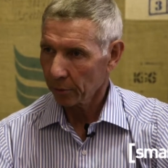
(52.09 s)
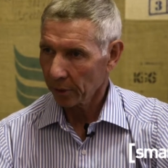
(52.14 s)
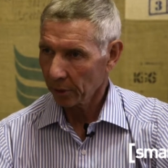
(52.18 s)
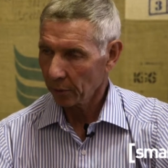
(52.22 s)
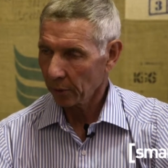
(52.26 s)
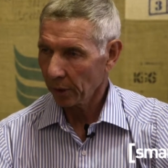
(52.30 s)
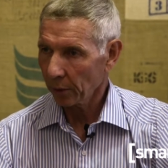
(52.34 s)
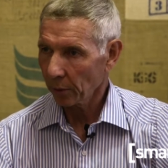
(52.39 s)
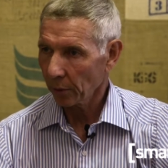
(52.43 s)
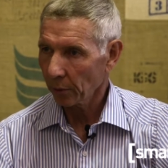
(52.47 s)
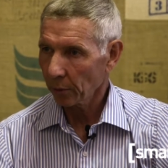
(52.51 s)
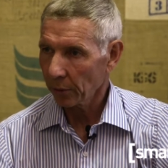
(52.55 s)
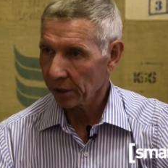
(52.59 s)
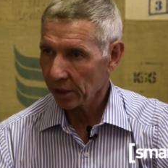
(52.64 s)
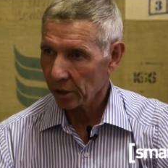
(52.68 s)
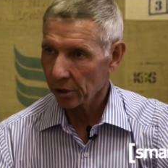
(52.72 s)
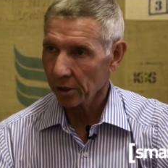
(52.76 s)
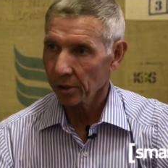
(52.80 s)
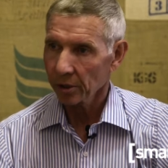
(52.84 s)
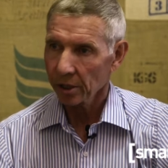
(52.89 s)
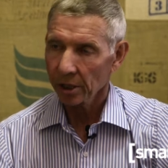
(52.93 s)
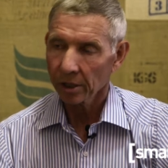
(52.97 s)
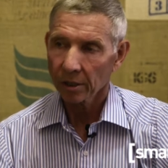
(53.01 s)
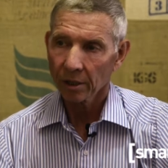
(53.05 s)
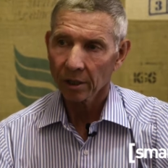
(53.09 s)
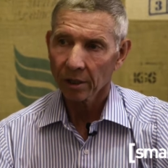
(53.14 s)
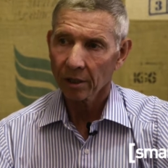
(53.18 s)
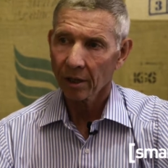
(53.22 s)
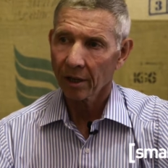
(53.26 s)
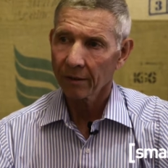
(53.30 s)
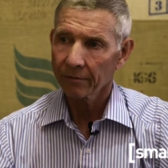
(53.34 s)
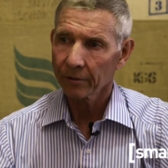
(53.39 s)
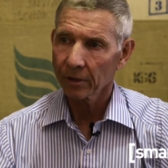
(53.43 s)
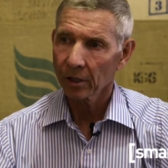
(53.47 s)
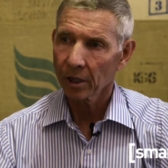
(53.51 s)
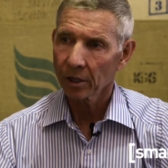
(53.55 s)
when we were researching the
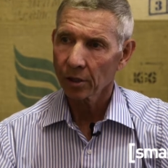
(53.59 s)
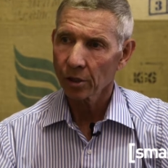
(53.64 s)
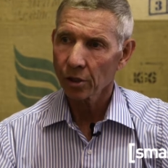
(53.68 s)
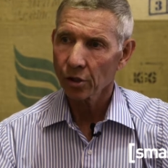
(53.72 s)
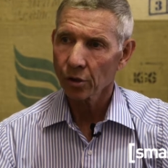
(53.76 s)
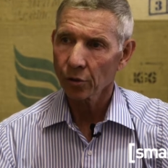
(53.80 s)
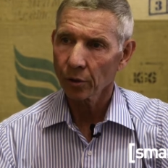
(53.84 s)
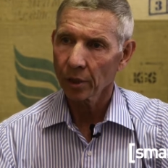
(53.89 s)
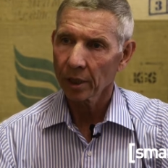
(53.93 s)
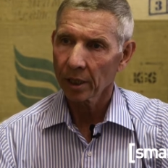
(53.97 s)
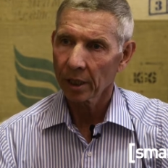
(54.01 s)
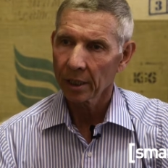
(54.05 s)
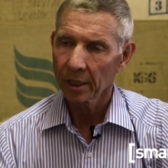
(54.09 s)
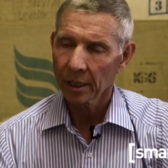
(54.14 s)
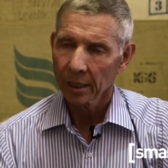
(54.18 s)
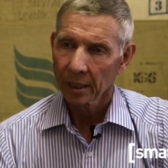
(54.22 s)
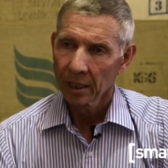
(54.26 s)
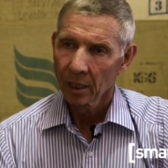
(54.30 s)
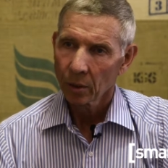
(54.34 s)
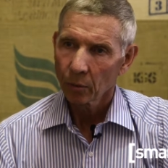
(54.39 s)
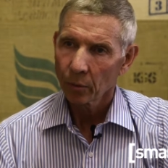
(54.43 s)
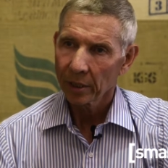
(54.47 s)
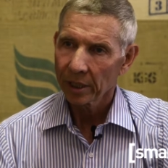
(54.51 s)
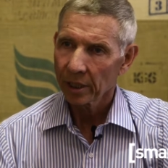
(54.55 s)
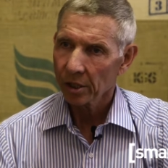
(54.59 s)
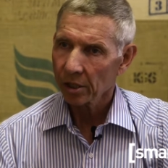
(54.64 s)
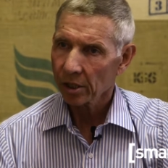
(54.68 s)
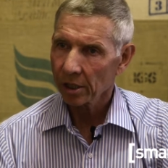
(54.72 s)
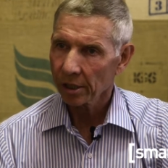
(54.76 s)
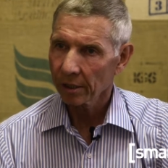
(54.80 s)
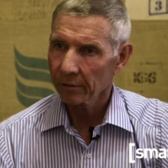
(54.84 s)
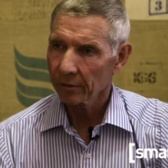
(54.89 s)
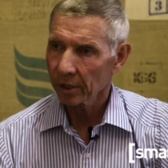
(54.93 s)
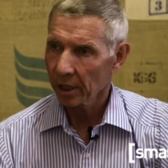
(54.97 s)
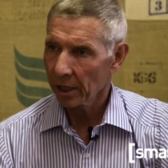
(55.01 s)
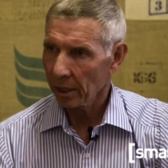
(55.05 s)
coffee industry, we
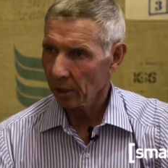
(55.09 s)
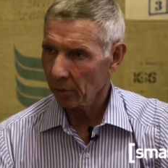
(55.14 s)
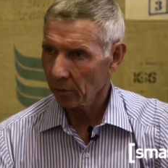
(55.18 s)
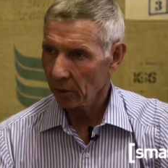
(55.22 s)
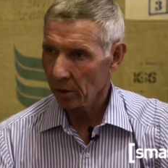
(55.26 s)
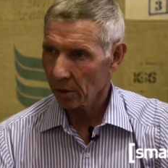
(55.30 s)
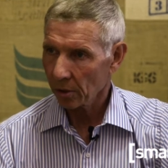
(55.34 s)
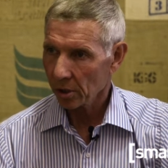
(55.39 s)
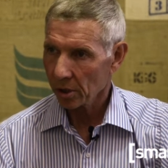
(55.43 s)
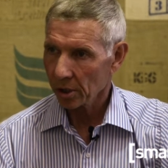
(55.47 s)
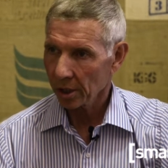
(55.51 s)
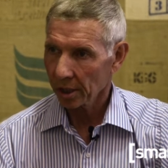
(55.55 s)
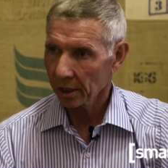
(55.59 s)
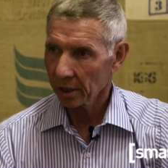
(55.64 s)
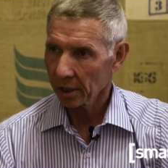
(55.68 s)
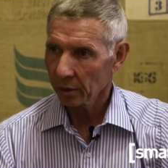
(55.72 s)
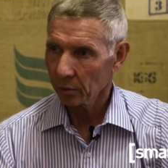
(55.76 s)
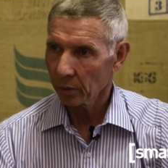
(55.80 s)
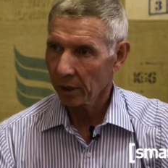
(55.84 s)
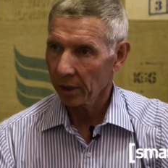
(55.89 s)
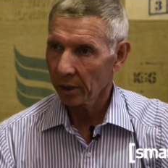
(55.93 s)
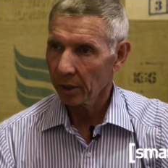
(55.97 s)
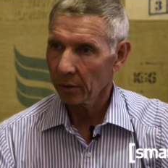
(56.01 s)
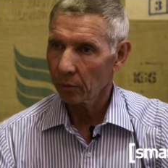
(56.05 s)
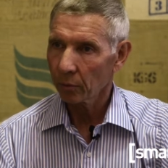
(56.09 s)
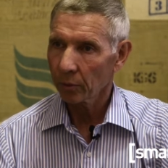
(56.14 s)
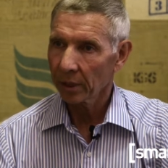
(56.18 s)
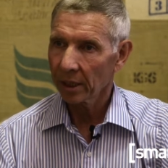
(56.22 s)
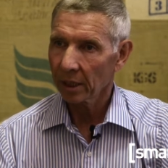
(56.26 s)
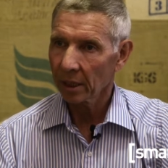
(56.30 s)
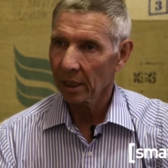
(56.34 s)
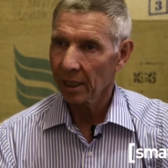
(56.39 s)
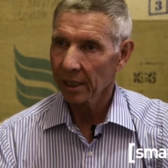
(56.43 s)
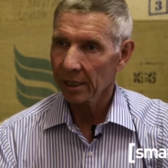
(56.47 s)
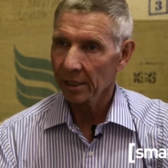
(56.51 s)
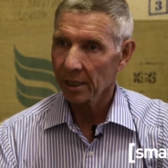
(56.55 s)
discovered air roasting, and we
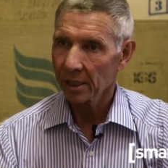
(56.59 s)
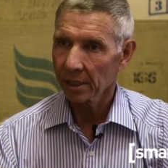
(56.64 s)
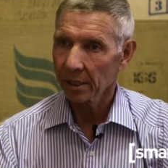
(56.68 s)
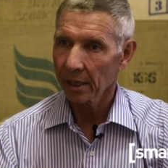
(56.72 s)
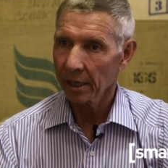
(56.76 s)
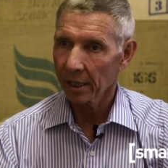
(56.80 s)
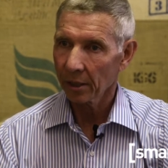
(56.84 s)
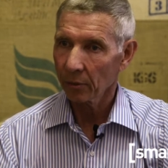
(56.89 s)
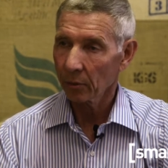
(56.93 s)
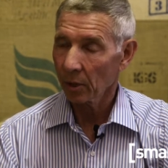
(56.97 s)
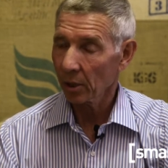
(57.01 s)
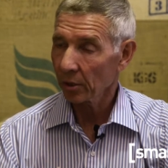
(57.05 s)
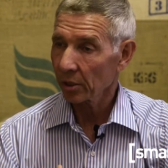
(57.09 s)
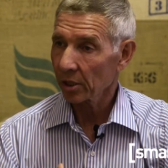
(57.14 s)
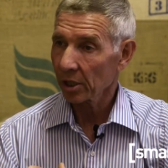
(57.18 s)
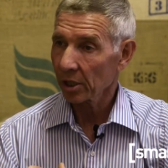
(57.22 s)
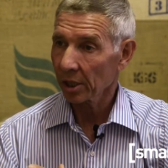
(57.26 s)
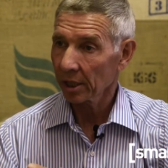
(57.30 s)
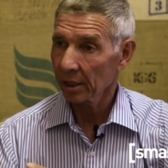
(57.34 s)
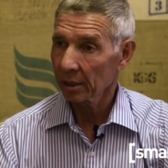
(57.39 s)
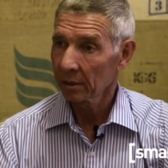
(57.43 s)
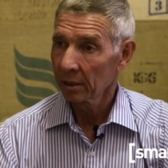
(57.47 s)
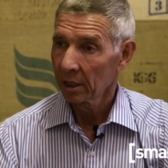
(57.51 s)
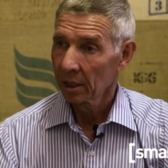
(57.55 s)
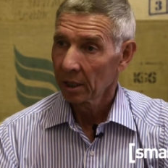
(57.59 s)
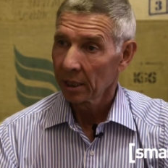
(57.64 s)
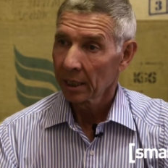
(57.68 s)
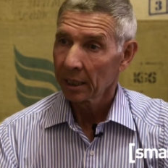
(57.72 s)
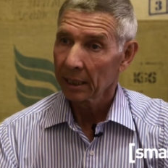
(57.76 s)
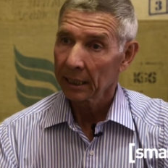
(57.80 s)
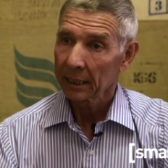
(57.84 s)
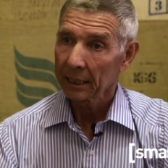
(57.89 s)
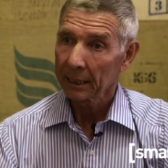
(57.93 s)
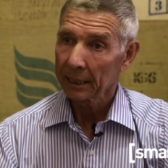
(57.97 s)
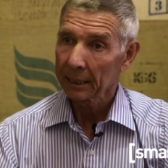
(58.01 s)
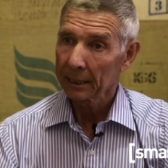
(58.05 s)
realized that air roasting
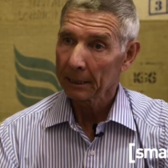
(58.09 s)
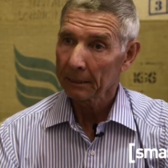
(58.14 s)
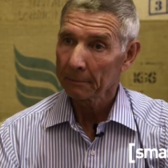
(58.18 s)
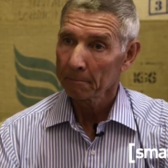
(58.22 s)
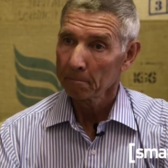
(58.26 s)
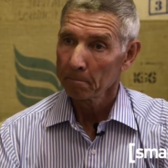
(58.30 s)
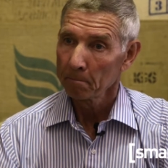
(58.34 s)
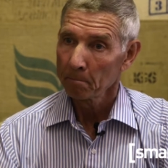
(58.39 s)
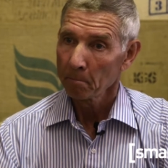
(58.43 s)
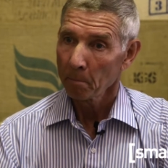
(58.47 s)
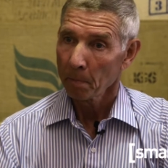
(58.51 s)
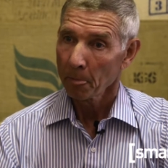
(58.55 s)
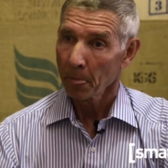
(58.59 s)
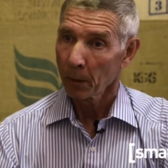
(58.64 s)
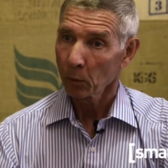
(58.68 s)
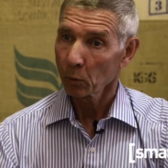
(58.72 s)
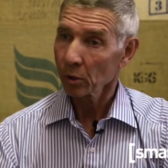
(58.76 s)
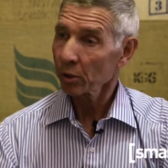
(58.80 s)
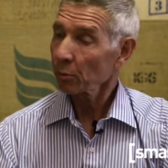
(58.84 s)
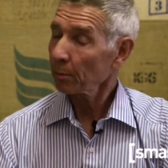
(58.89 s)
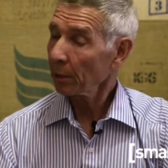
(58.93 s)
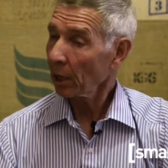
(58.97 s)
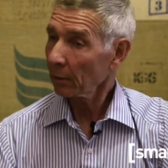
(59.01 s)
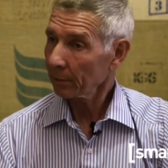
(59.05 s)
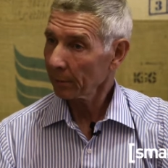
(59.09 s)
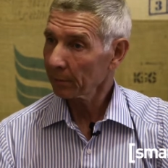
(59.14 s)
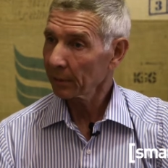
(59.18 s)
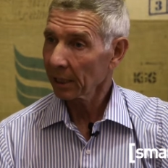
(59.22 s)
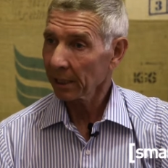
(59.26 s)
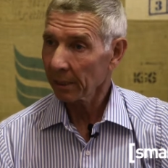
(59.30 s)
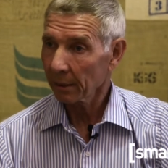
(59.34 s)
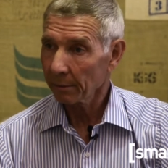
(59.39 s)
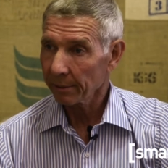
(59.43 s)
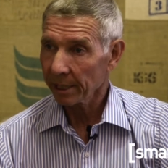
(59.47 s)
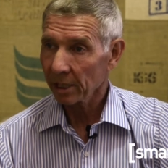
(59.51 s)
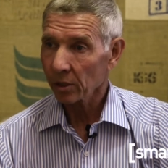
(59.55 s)
um, was probably
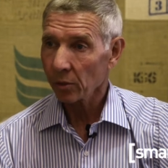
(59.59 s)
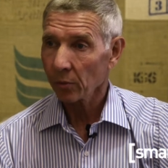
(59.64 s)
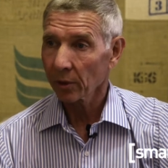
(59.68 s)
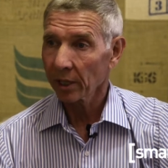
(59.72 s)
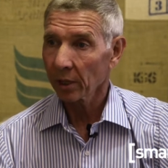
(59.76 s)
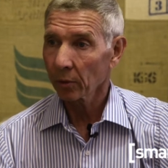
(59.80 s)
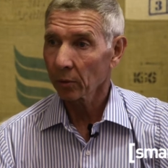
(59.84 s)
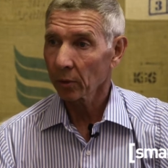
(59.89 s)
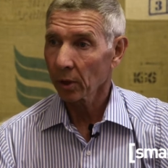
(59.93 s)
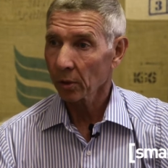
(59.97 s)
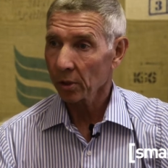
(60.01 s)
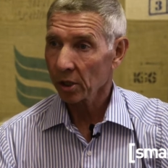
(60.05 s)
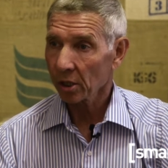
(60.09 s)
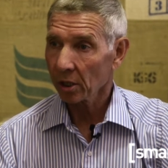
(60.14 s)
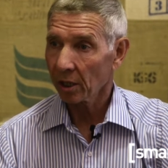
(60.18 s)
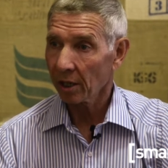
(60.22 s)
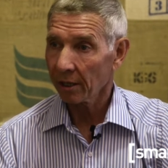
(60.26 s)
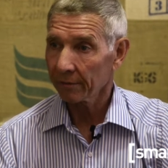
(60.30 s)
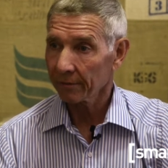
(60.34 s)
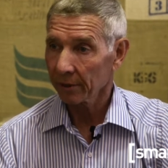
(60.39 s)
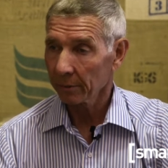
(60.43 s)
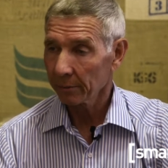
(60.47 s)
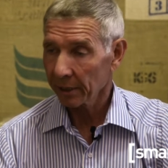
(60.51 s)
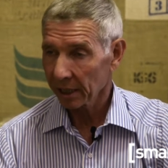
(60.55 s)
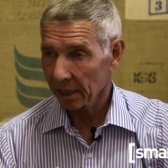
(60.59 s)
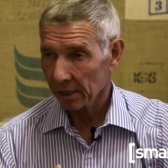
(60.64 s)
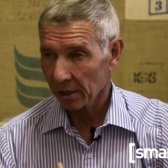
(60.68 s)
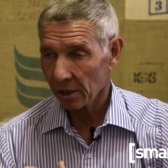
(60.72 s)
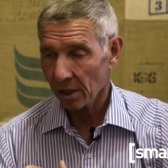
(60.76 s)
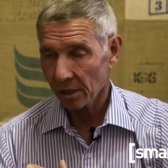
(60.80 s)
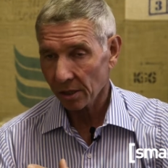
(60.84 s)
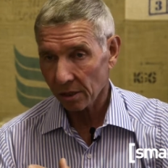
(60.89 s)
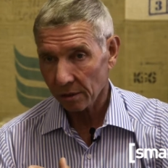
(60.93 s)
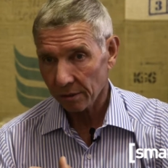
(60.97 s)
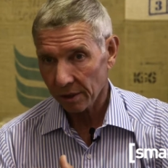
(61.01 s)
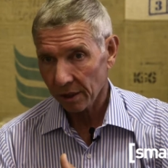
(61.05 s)
the best way to roast coffee because
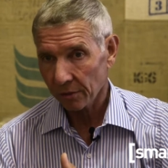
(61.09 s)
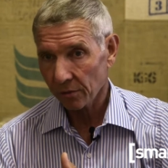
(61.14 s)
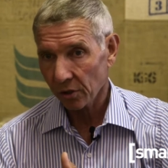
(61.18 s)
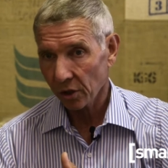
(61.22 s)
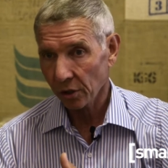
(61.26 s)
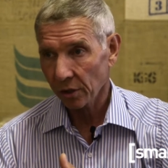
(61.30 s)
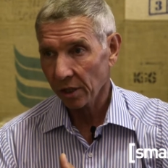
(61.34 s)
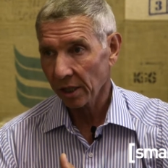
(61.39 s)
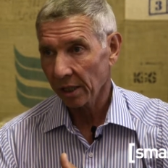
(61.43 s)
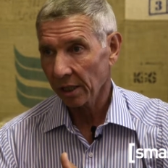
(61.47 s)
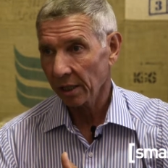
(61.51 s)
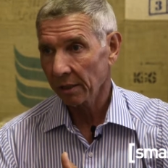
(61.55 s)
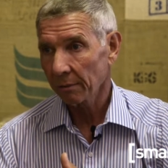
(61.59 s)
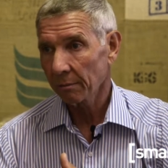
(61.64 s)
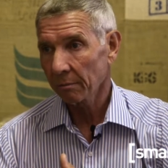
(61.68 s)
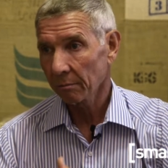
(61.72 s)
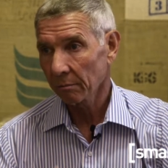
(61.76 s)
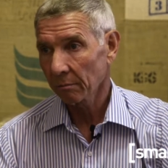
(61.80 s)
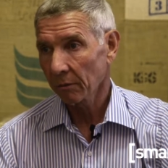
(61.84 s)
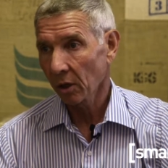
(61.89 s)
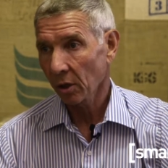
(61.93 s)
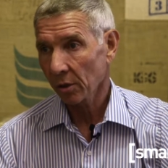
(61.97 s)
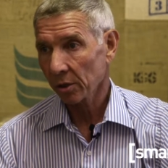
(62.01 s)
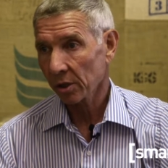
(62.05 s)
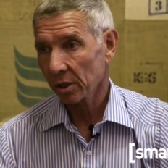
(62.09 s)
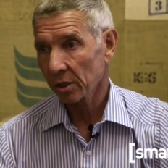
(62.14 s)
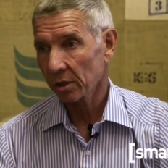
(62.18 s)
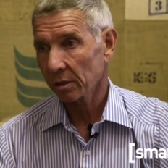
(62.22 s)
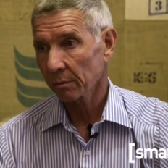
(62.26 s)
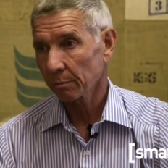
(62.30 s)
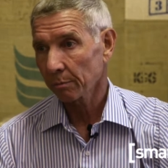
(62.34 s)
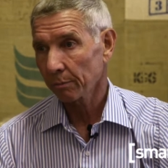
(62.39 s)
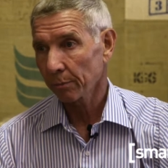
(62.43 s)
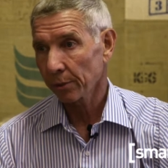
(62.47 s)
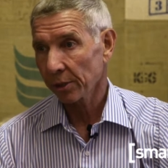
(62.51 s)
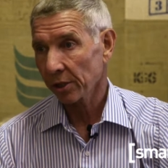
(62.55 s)
it gives you the most
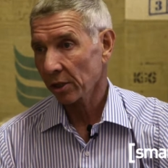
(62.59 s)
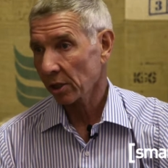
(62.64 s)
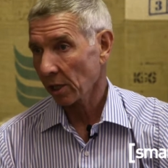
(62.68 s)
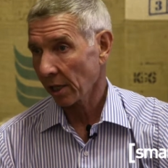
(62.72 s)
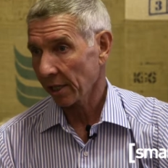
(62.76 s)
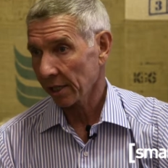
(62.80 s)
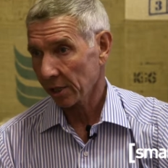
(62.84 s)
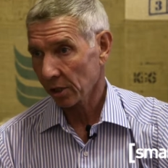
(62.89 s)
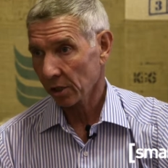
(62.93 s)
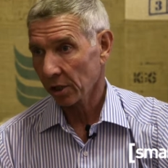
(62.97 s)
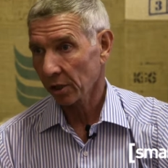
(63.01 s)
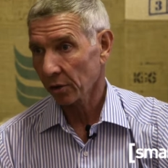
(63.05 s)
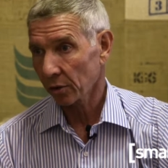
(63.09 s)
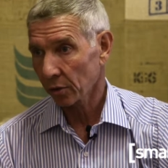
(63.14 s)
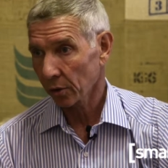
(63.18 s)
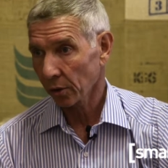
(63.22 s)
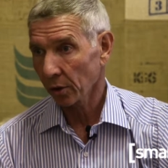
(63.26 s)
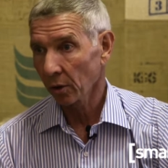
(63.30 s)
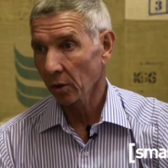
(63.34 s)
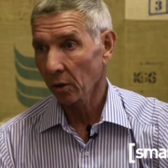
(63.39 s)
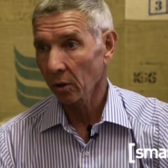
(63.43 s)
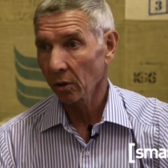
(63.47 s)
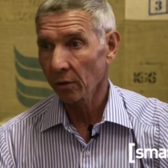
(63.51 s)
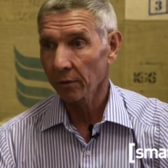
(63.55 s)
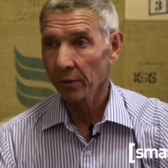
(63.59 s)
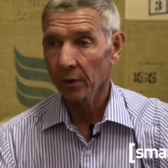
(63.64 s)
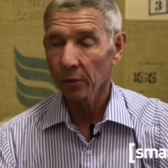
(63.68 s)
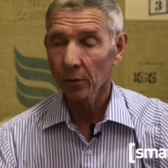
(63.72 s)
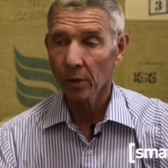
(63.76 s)
precise control over the